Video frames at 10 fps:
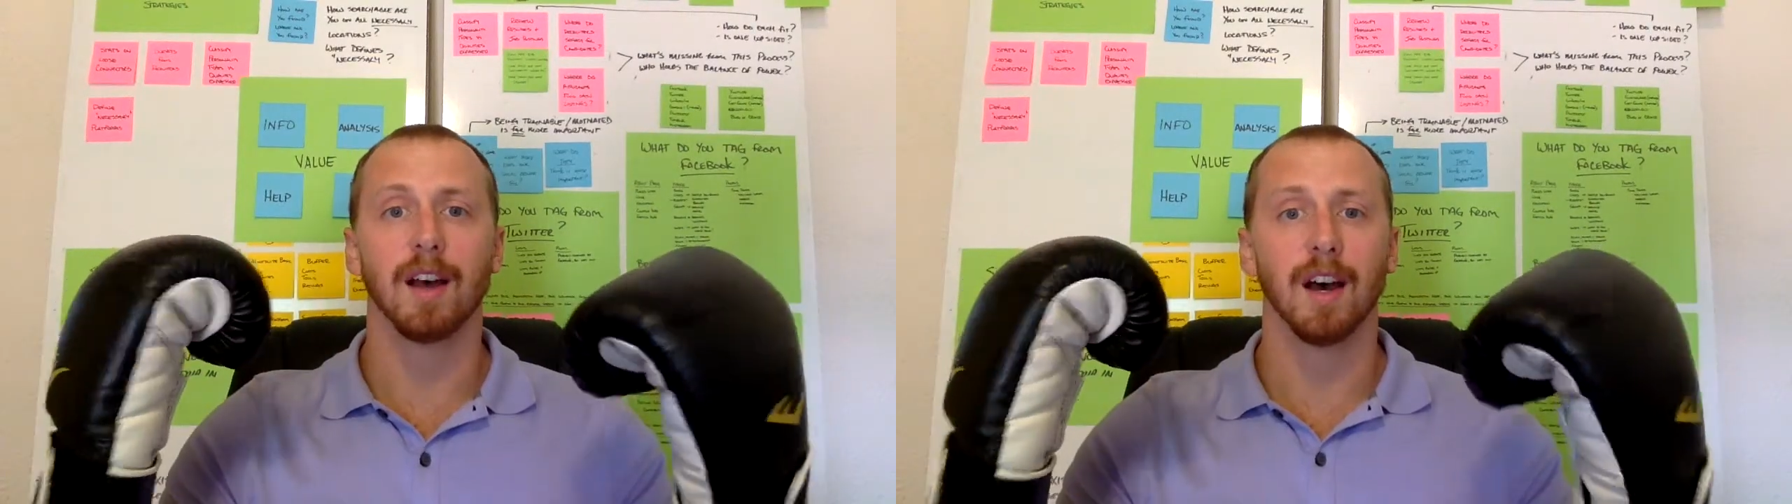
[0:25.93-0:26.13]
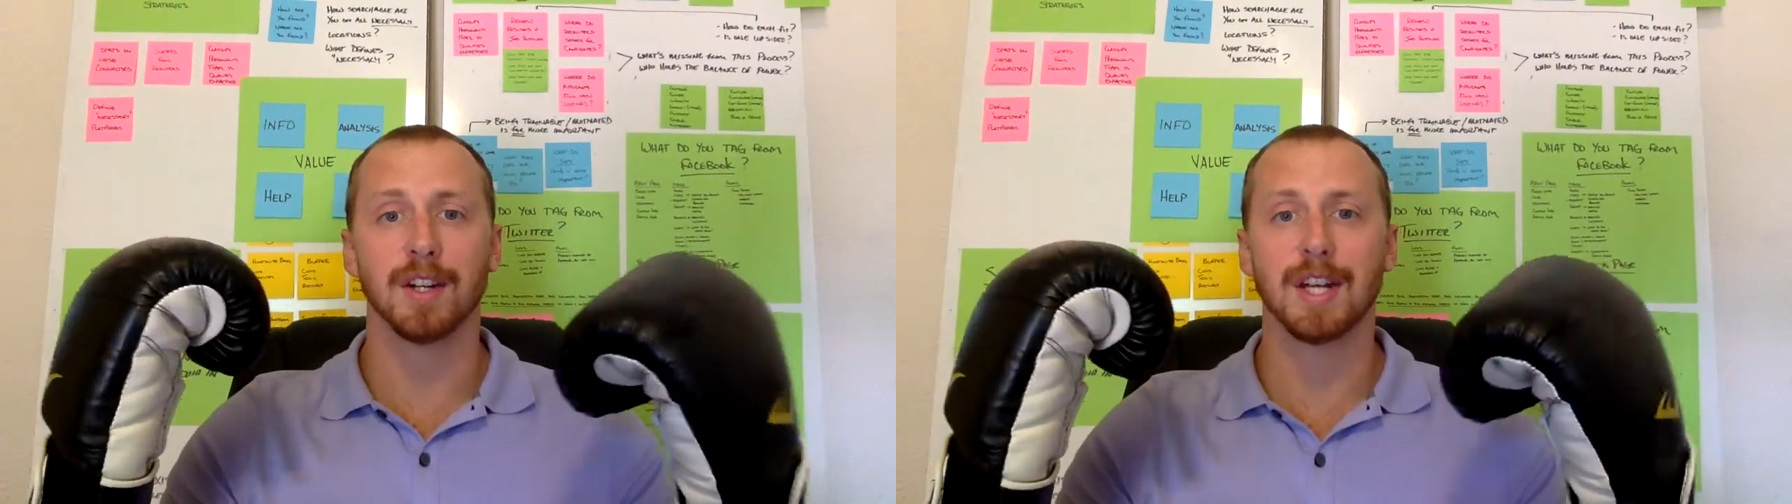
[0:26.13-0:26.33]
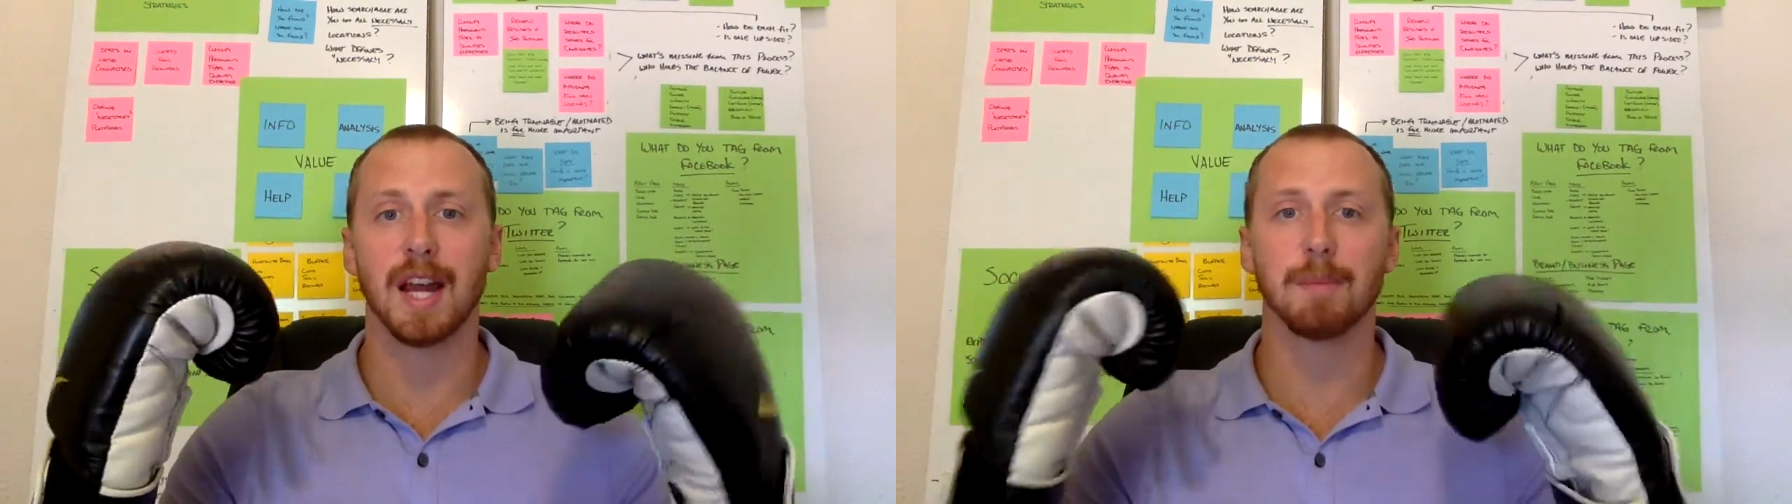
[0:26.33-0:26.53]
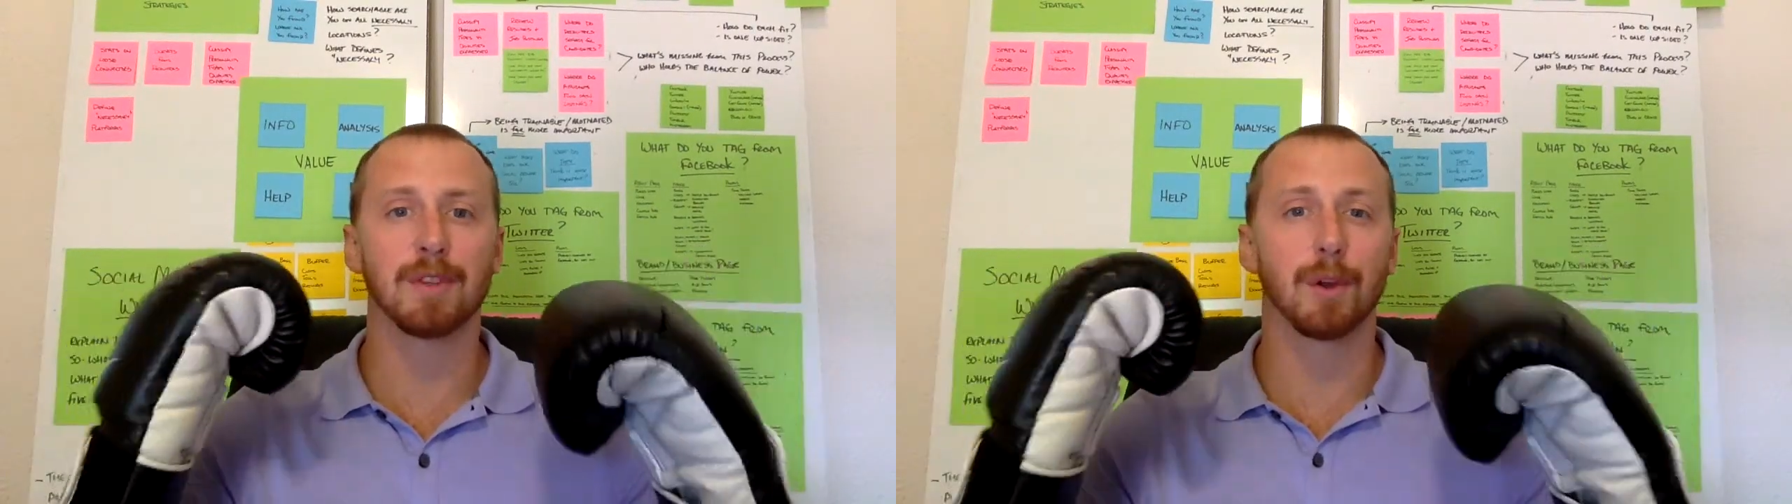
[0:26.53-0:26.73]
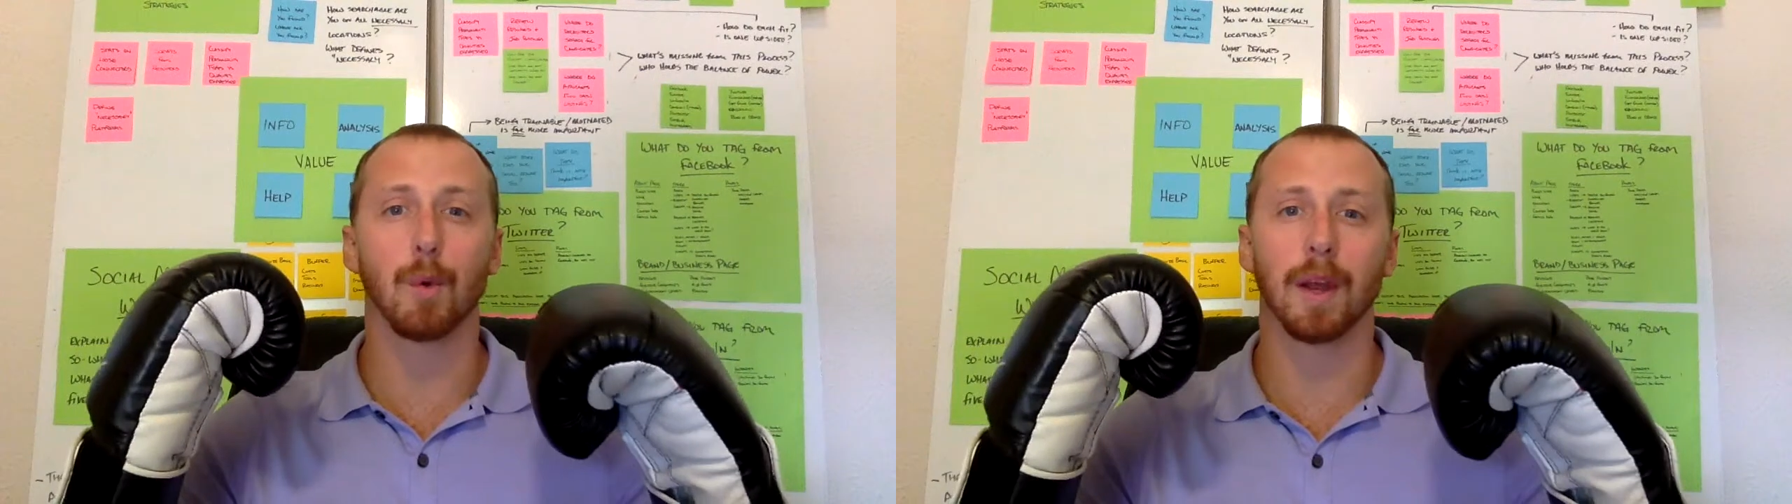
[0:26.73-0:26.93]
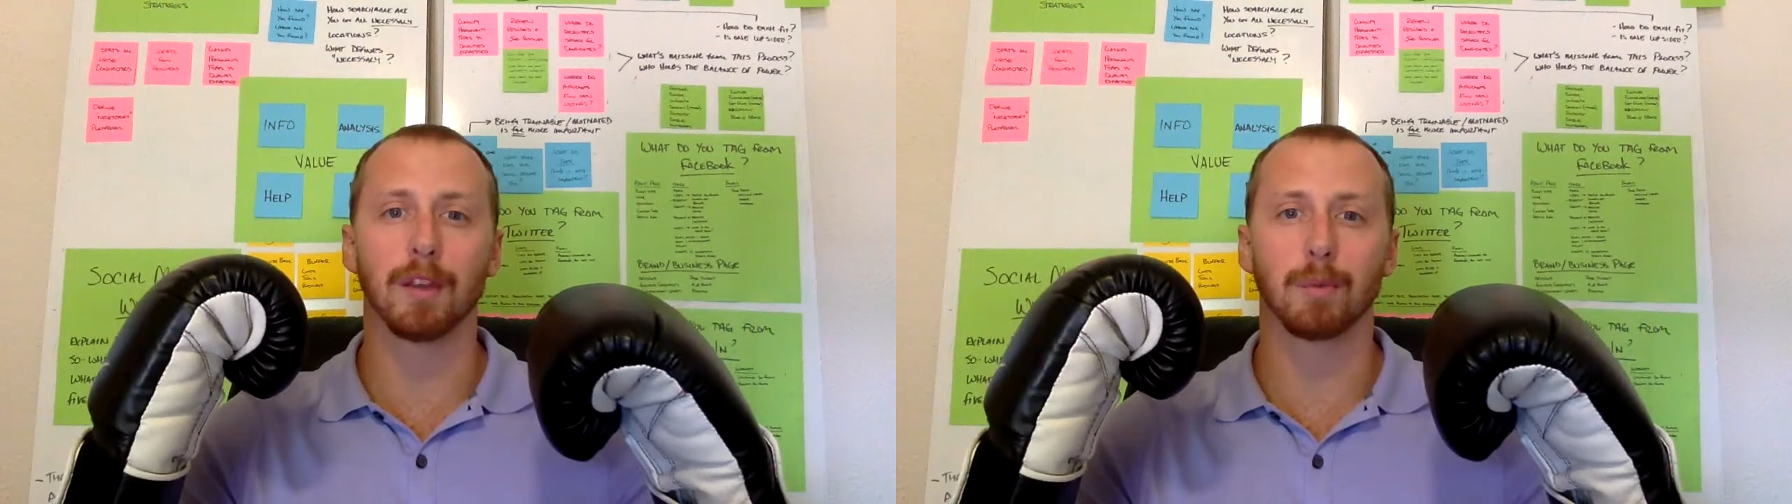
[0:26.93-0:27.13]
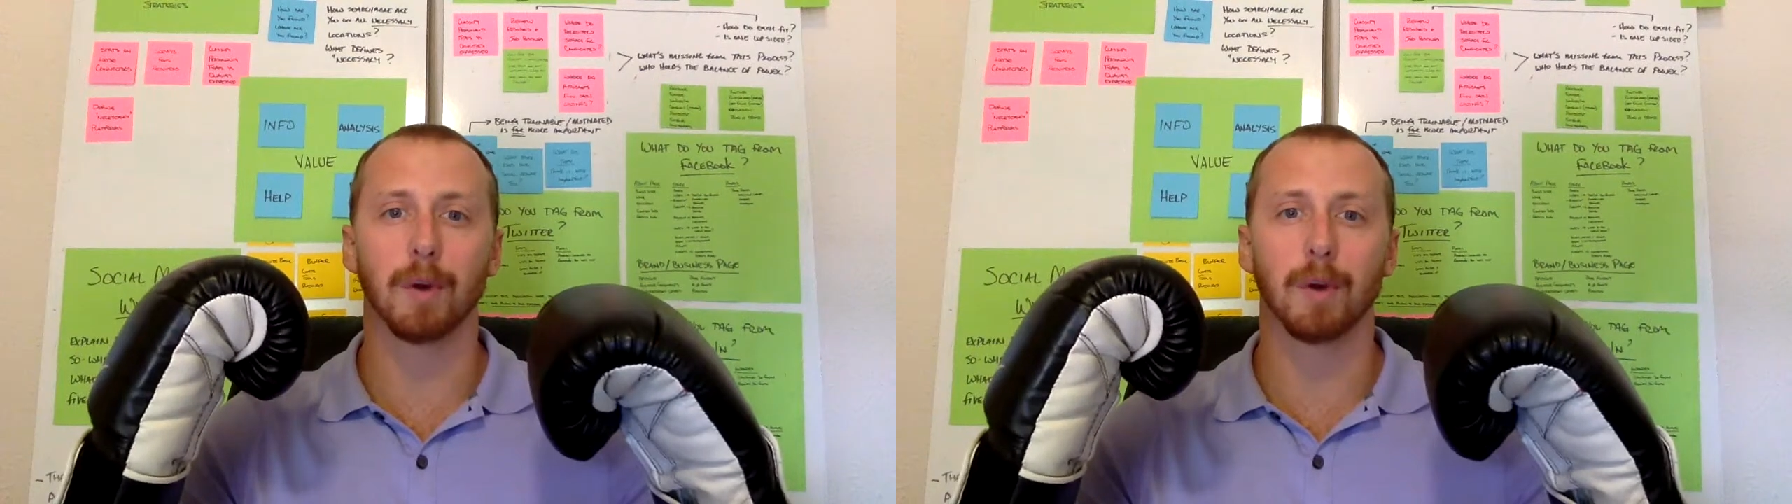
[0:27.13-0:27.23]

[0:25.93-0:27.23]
a jab is the quickest